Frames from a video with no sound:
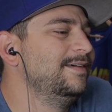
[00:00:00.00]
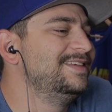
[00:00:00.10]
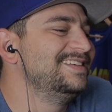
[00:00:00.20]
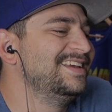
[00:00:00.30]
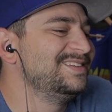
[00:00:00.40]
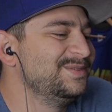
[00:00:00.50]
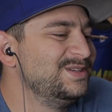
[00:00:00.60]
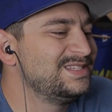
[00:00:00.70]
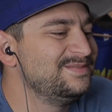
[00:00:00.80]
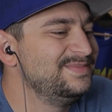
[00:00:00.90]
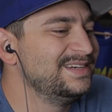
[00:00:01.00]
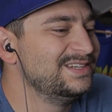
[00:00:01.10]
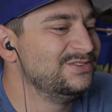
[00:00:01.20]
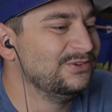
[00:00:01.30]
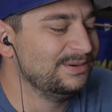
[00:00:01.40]
Is that supposed to be
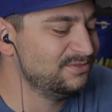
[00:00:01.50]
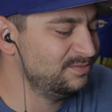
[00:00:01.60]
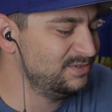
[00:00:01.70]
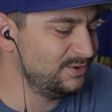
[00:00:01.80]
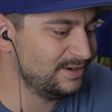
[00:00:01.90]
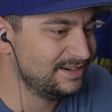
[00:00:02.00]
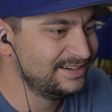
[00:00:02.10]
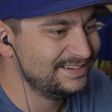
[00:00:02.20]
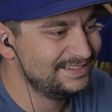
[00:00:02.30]
a dorm room door?